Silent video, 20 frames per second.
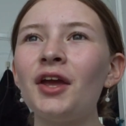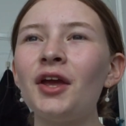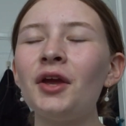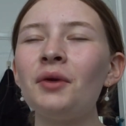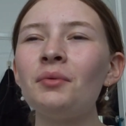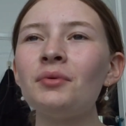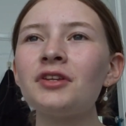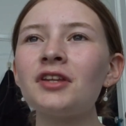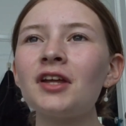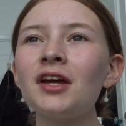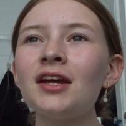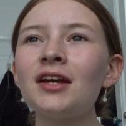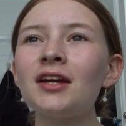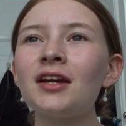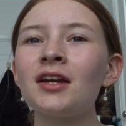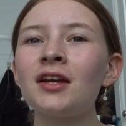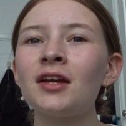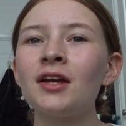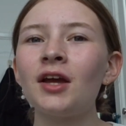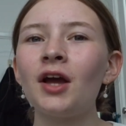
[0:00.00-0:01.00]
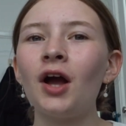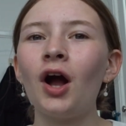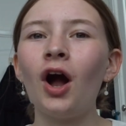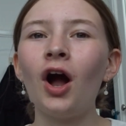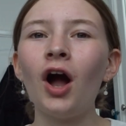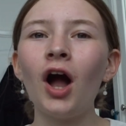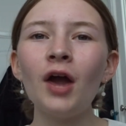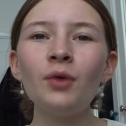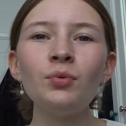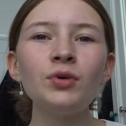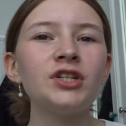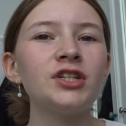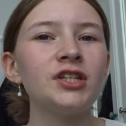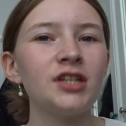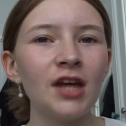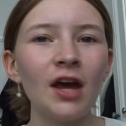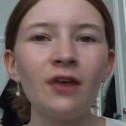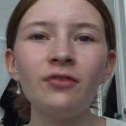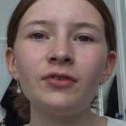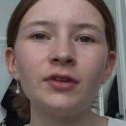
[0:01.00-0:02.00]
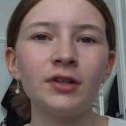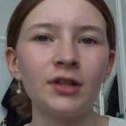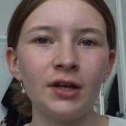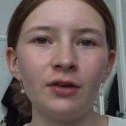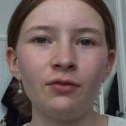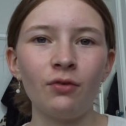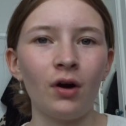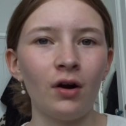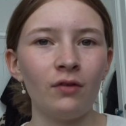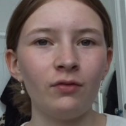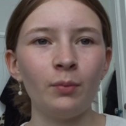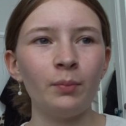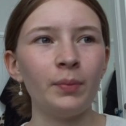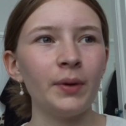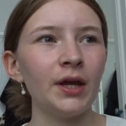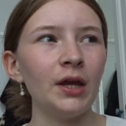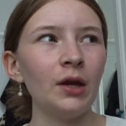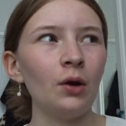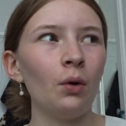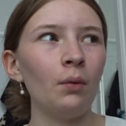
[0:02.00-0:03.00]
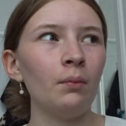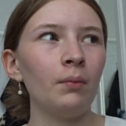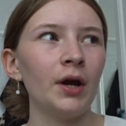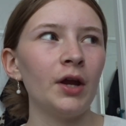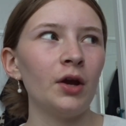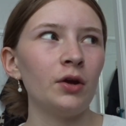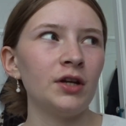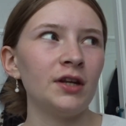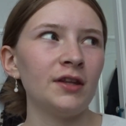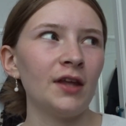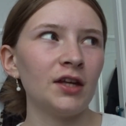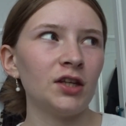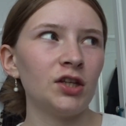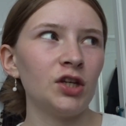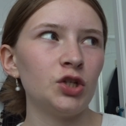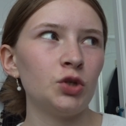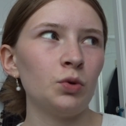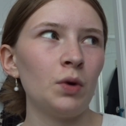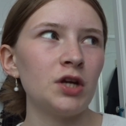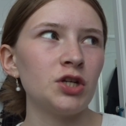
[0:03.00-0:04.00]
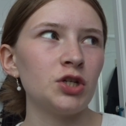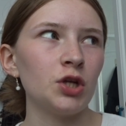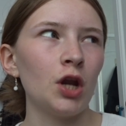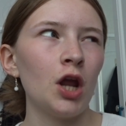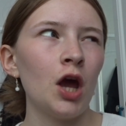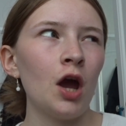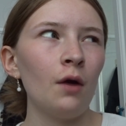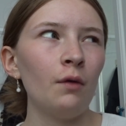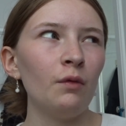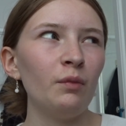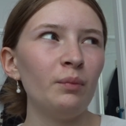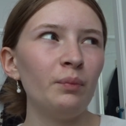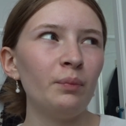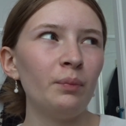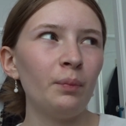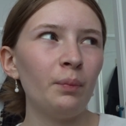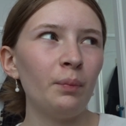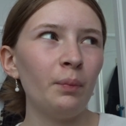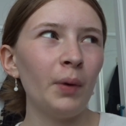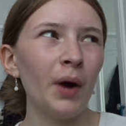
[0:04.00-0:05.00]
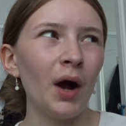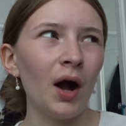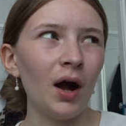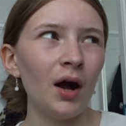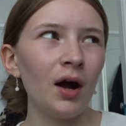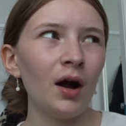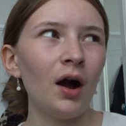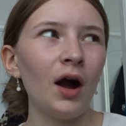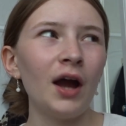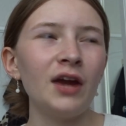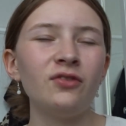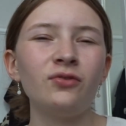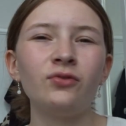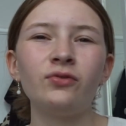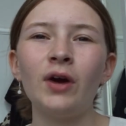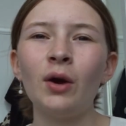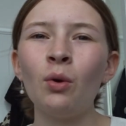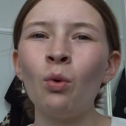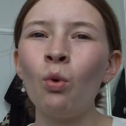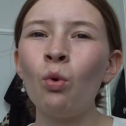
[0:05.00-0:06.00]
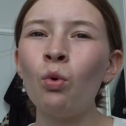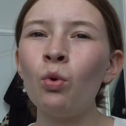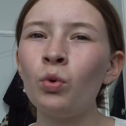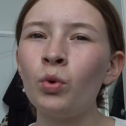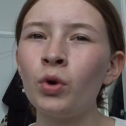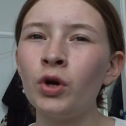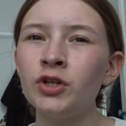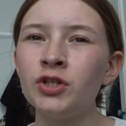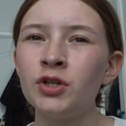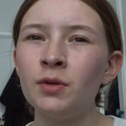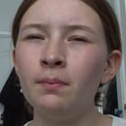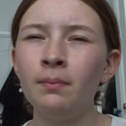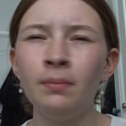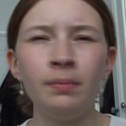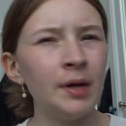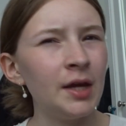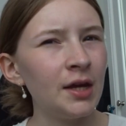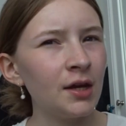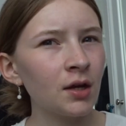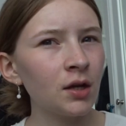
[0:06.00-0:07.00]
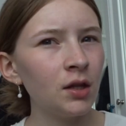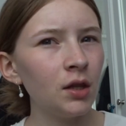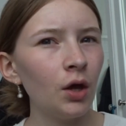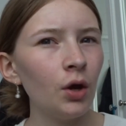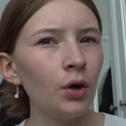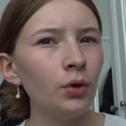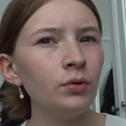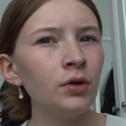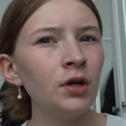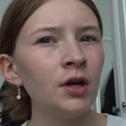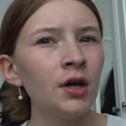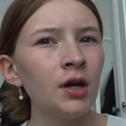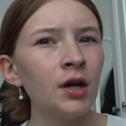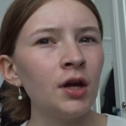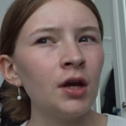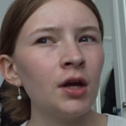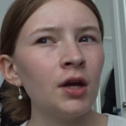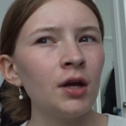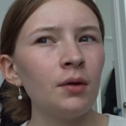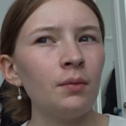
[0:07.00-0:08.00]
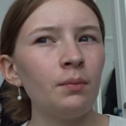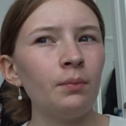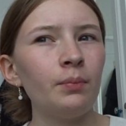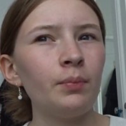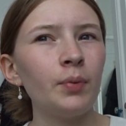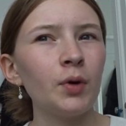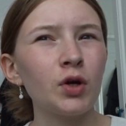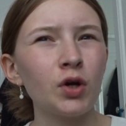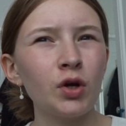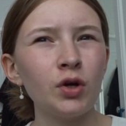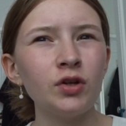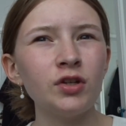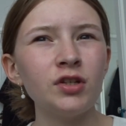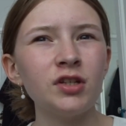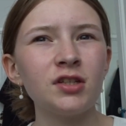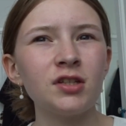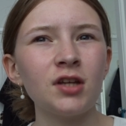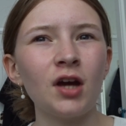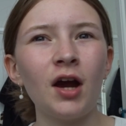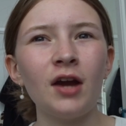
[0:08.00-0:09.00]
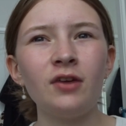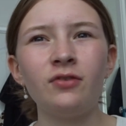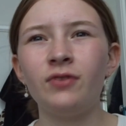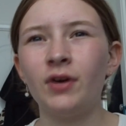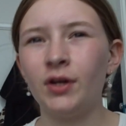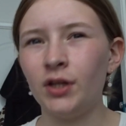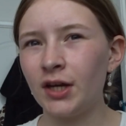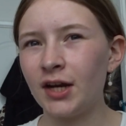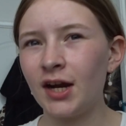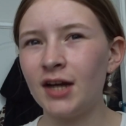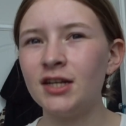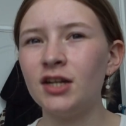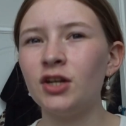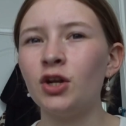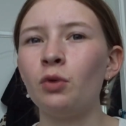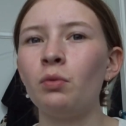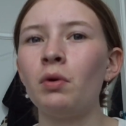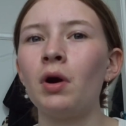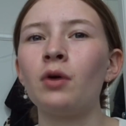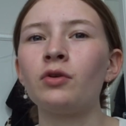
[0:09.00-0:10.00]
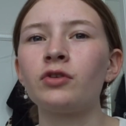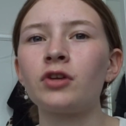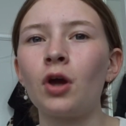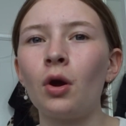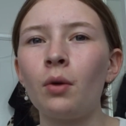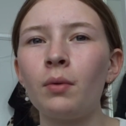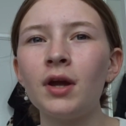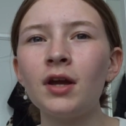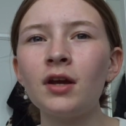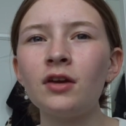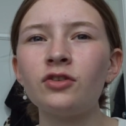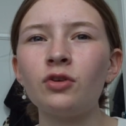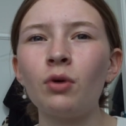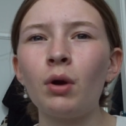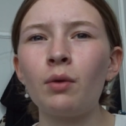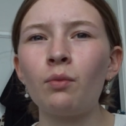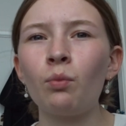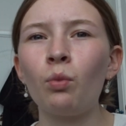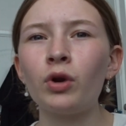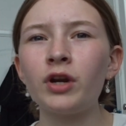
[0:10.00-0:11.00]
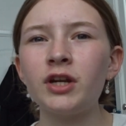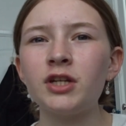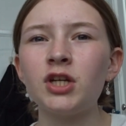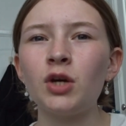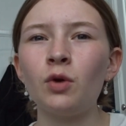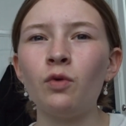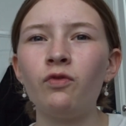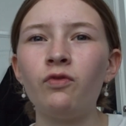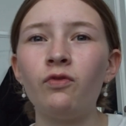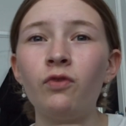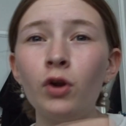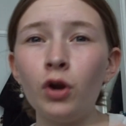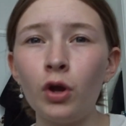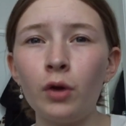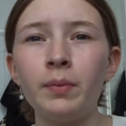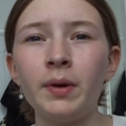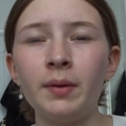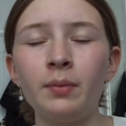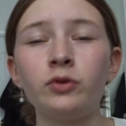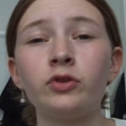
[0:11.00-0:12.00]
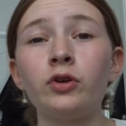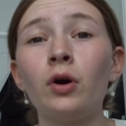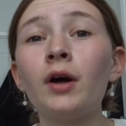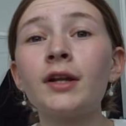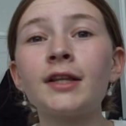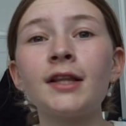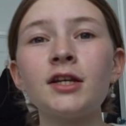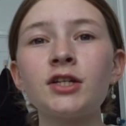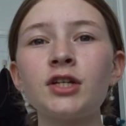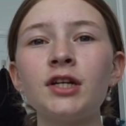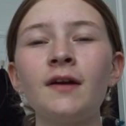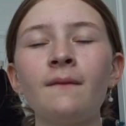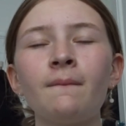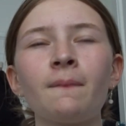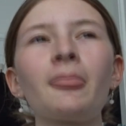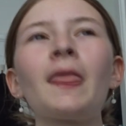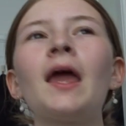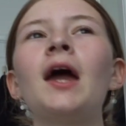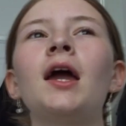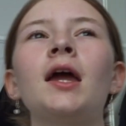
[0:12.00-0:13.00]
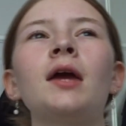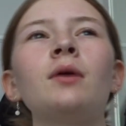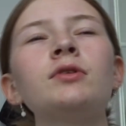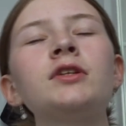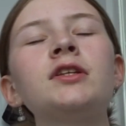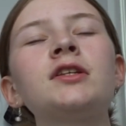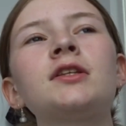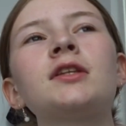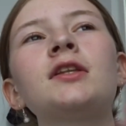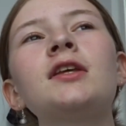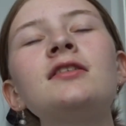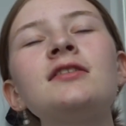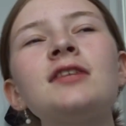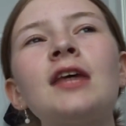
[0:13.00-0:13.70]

it was like, I would definitely rather be on my own in that situation, but I felt awkward being alone because I felt like I didn't know where I was going, so I wanted to follow people. So I'd literally, this